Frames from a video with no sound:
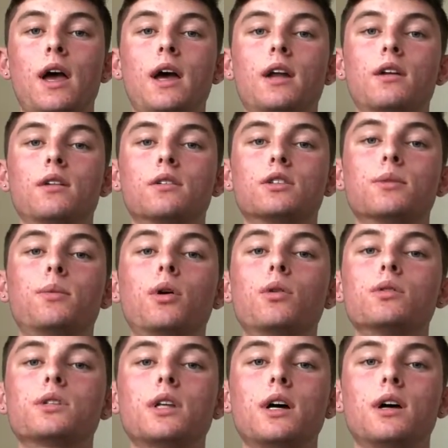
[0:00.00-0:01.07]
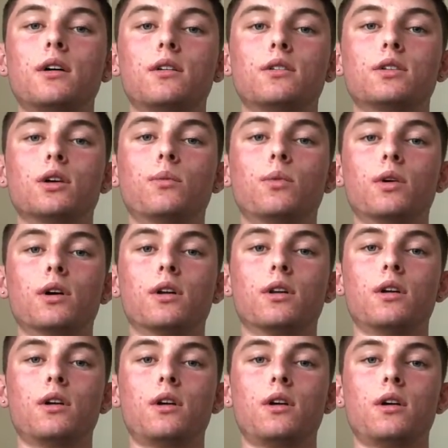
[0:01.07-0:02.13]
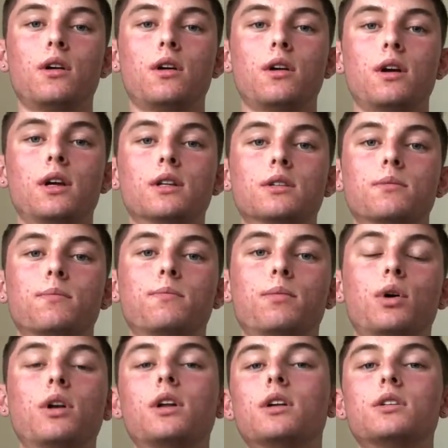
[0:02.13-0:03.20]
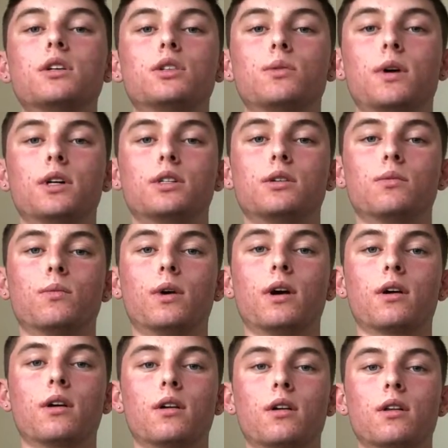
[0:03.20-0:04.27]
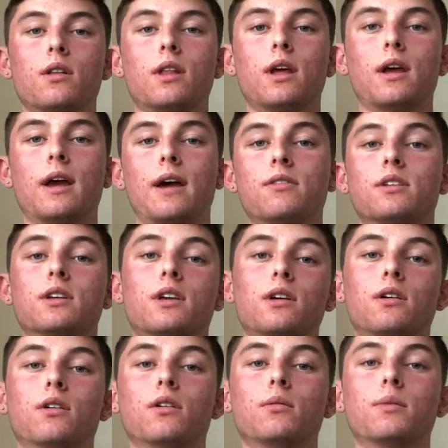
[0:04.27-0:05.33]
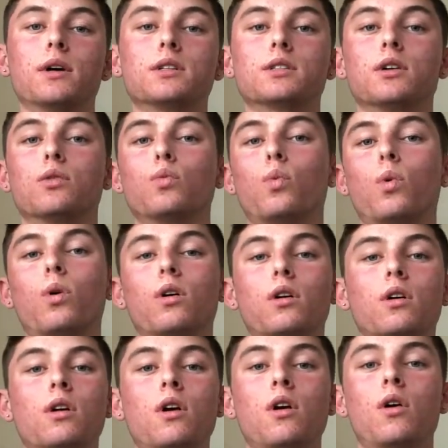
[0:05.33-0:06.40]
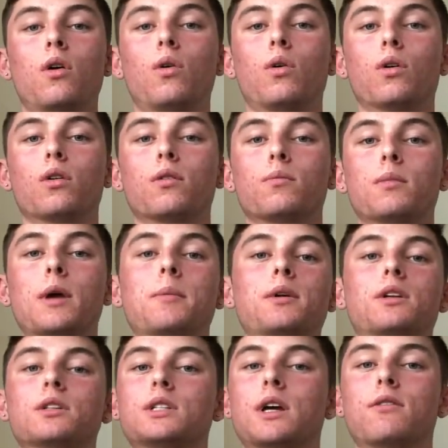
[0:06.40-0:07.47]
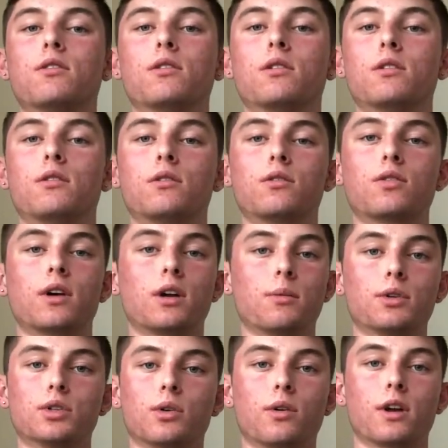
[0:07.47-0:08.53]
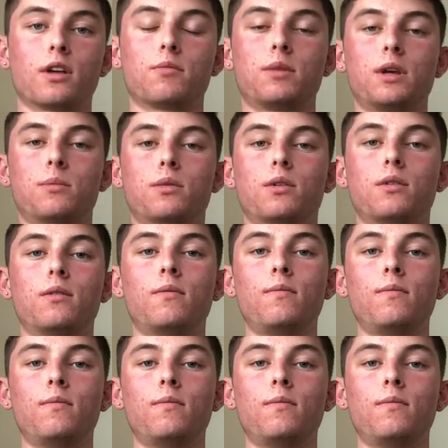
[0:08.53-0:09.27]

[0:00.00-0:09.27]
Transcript: And suppose that someone is put in a situation where they have to kill based on war, or maybe to save the greater majority of people.